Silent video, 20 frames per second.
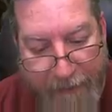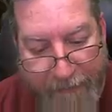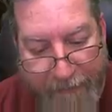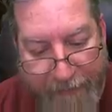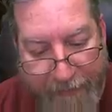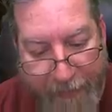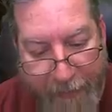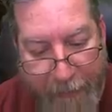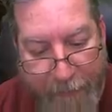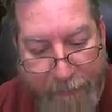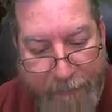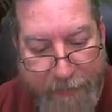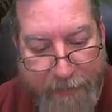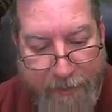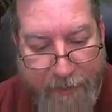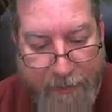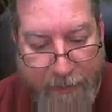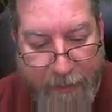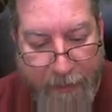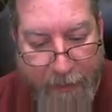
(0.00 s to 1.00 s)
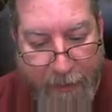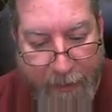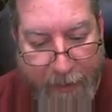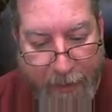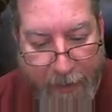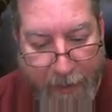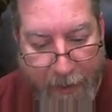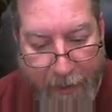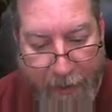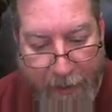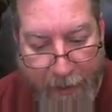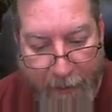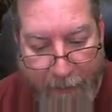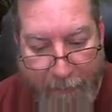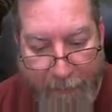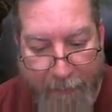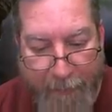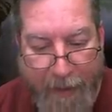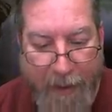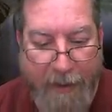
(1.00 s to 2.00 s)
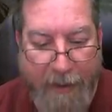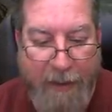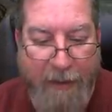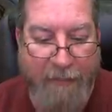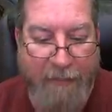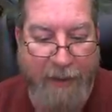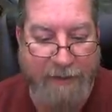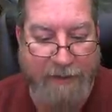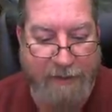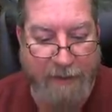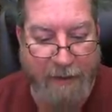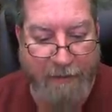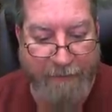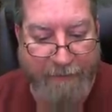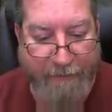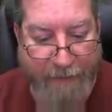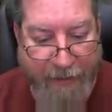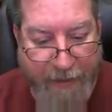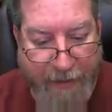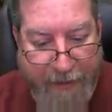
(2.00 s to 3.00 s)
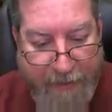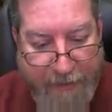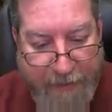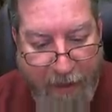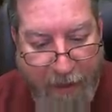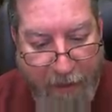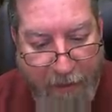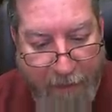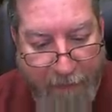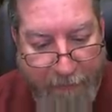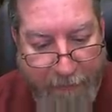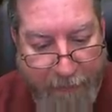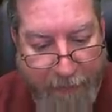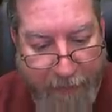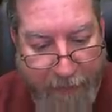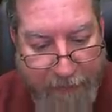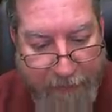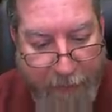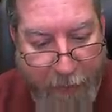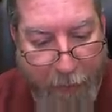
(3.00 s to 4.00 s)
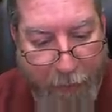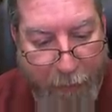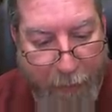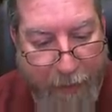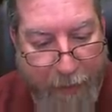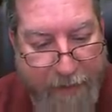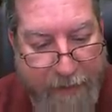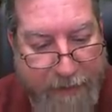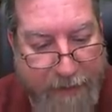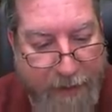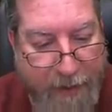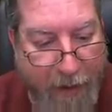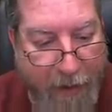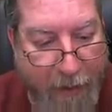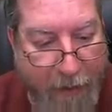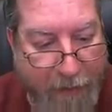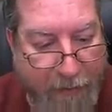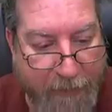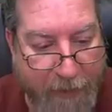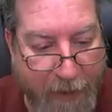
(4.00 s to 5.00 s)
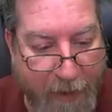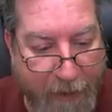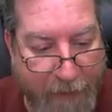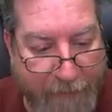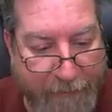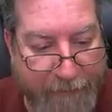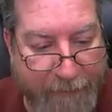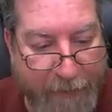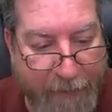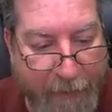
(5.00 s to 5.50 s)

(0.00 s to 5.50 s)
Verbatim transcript: films, any of that stuff, it's always the art of